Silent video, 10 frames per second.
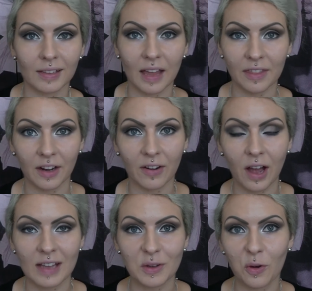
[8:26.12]
Now that our
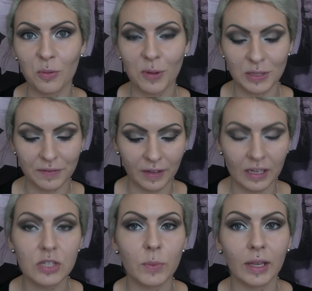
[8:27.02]
eyes are almost
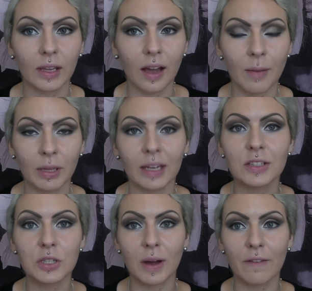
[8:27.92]
finished, we can come in
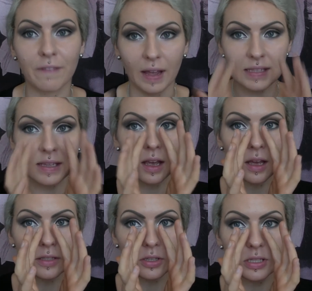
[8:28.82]
and do our face.
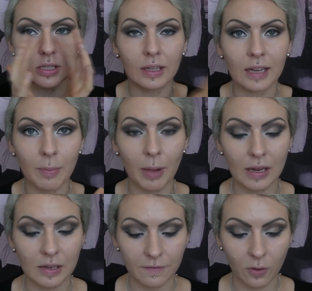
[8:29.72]
So just clean up
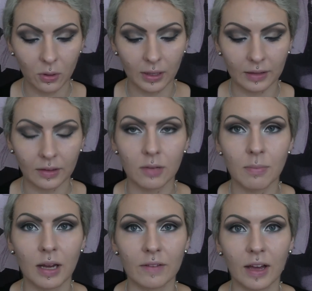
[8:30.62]
any fallout that you
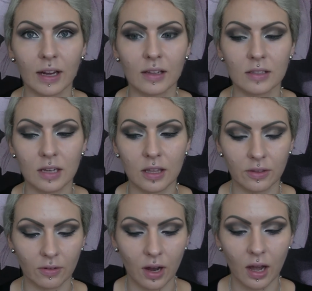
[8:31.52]
might have had underneath
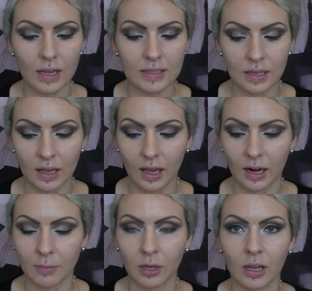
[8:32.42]
your eyes,
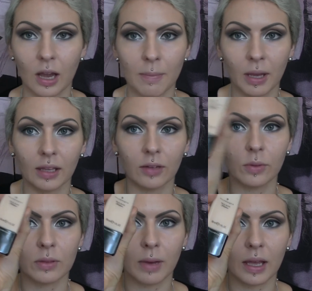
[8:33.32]
and I'm going to come back in
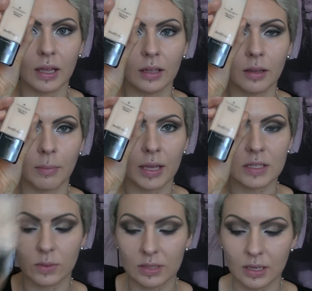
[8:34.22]
with my
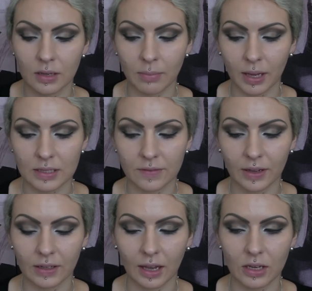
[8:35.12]
Illamasqua Skin Base
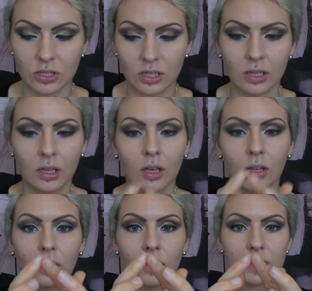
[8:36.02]
Foundation.
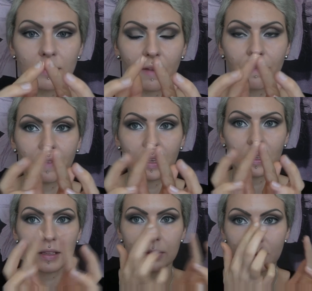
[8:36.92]
Using my
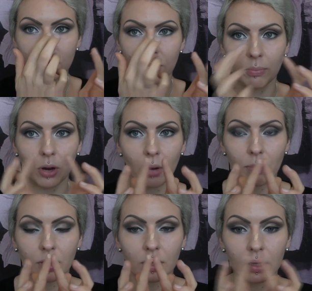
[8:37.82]
fingers, I'm just going to pop